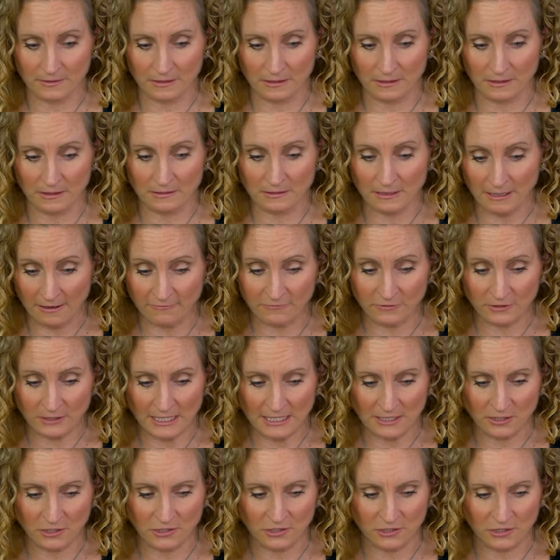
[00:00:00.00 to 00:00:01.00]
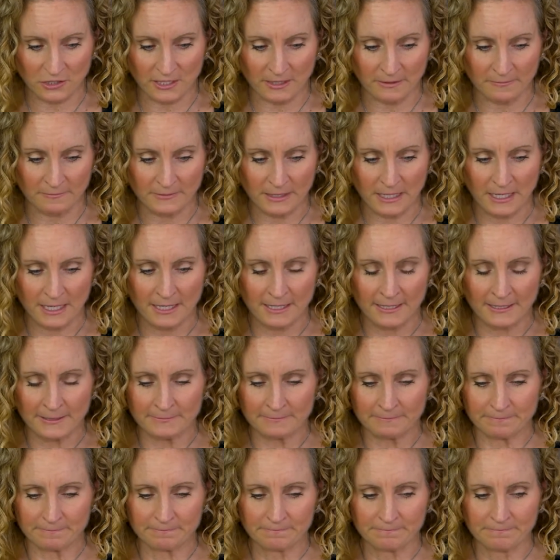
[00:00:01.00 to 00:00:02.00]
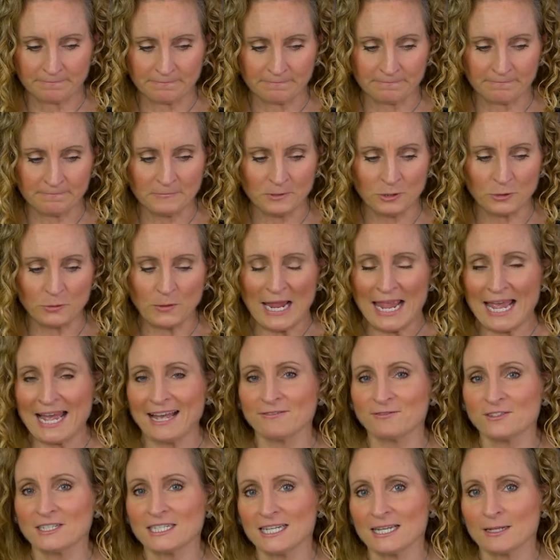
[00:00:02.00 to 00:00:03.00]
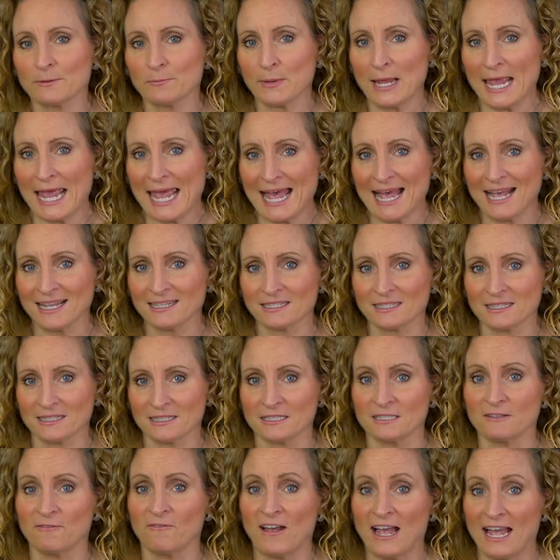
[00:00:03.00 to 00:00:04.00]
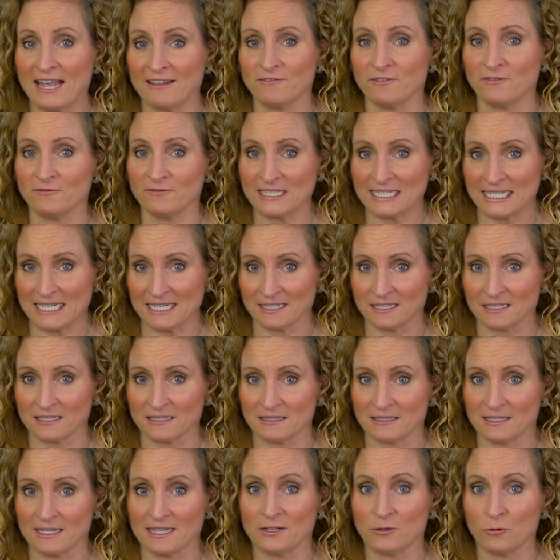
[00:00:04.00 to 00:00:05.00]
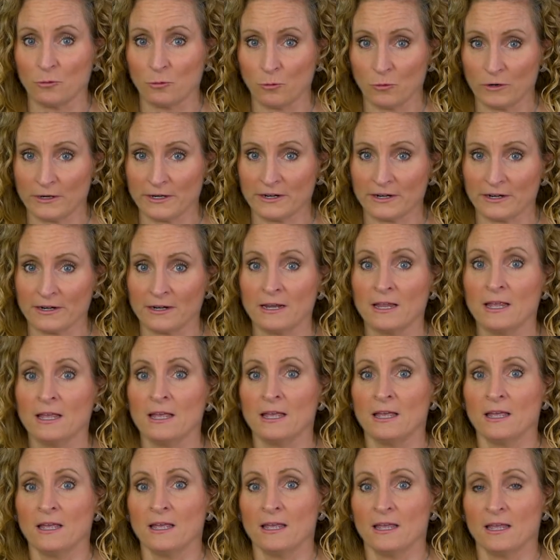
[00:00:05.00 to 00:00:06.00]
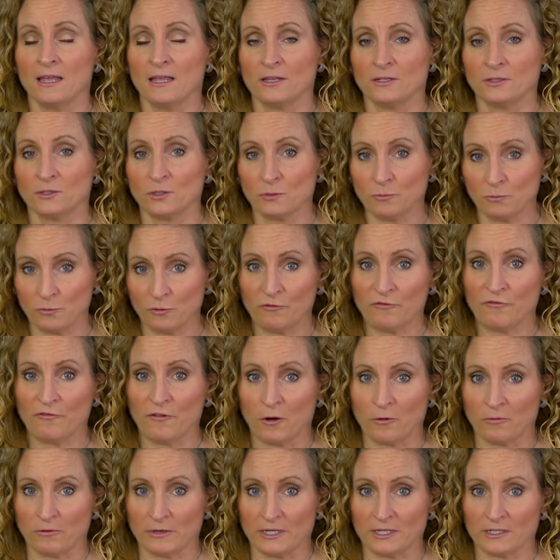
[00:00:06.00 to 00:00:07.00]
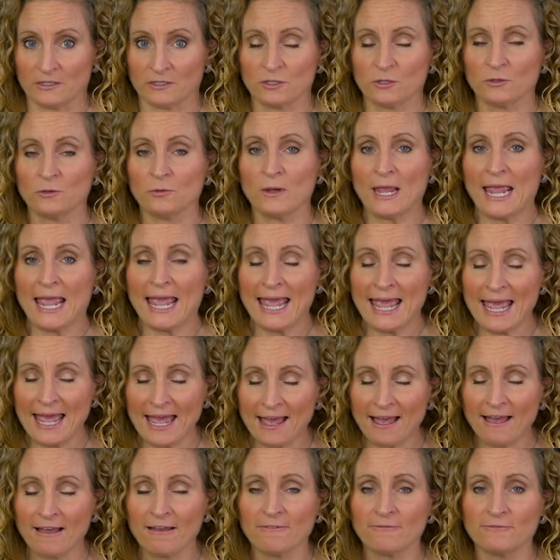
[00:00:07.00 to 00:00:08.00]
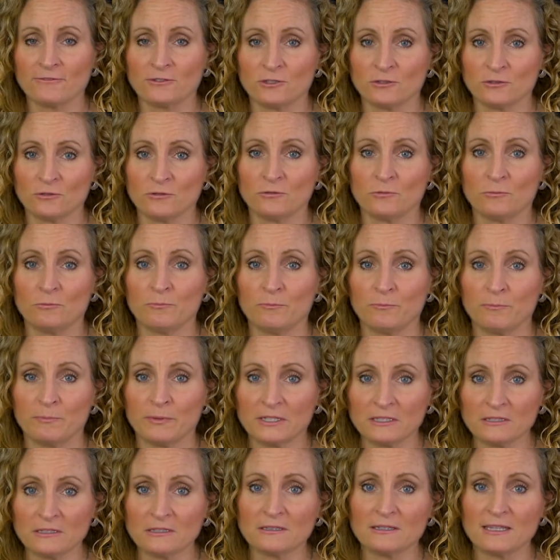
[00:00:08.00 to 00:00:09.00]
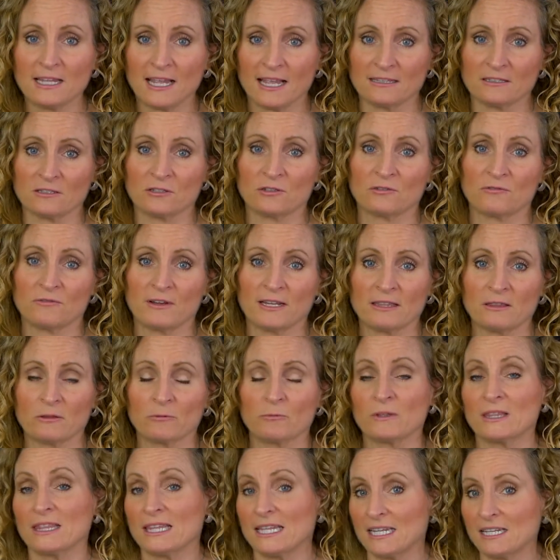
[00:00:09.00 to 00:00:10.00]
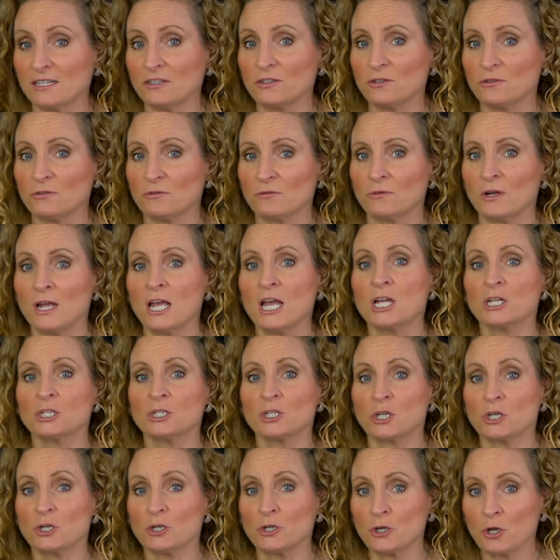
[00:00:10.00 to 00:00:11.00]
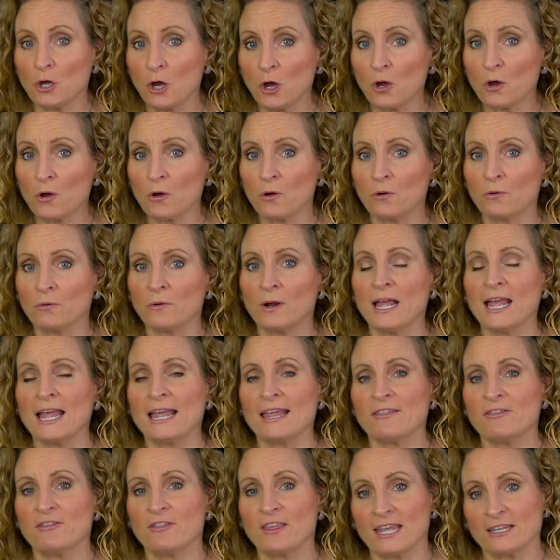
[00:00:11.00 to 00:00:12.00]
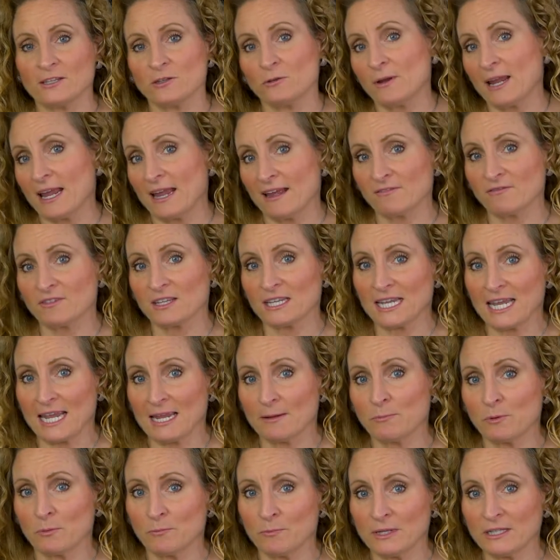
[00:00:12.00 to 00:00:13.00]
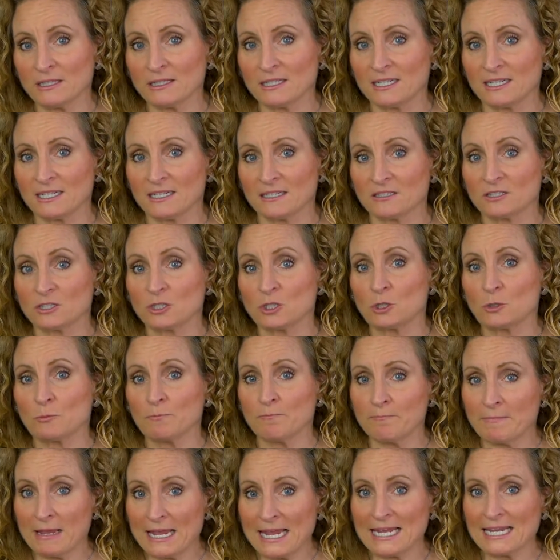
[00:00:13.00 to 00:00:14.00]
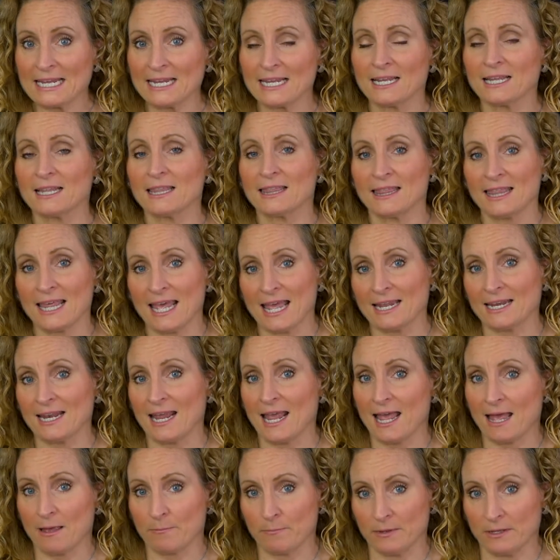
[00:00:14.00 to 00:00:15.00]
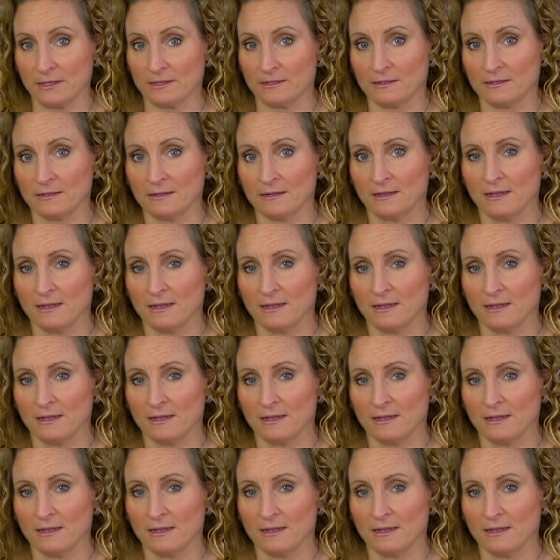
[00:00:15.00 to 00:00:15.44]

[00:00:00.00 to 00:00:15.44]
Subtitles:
relationship, you have to get past this 5 of discs in order to move forward. So you have to build that strength within you to know that you have the capabilities to make that happen.